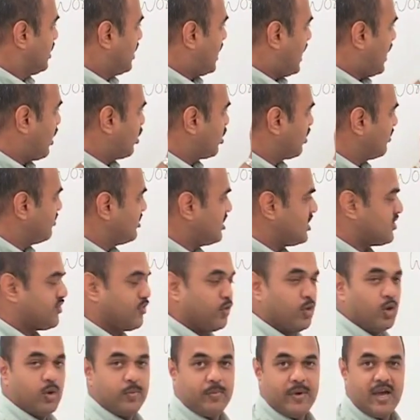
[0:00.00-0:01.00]
out of these
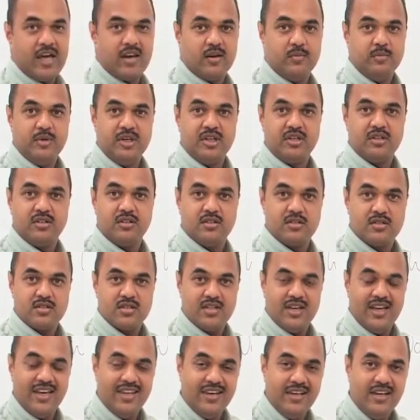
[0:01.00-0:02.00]
four
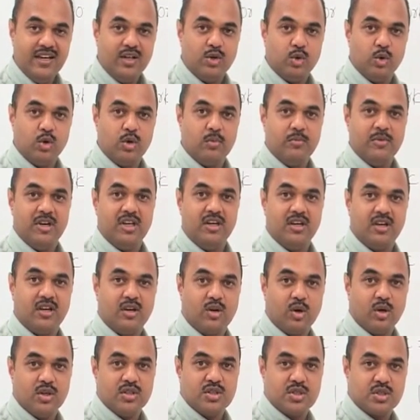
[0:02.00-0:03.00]
parameters any two remaining
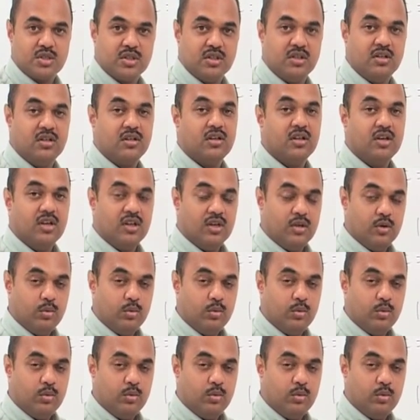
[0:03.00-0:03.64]
constant